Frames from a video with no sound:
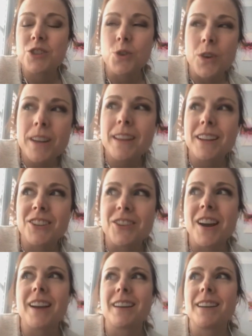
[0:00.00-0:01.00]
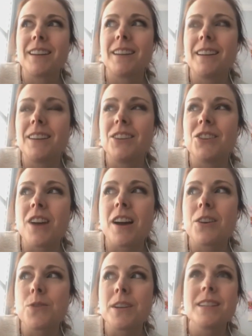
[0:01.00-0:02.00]
joy that you're
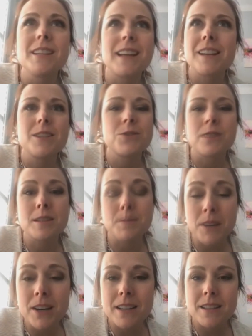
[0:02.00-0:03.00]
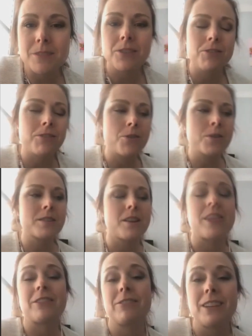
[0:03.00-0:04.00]
not going to get to experience if you focus
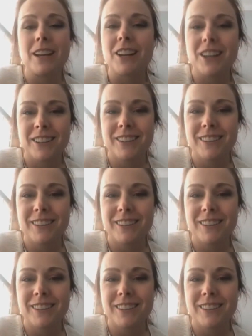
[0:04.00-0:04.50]
on the fear,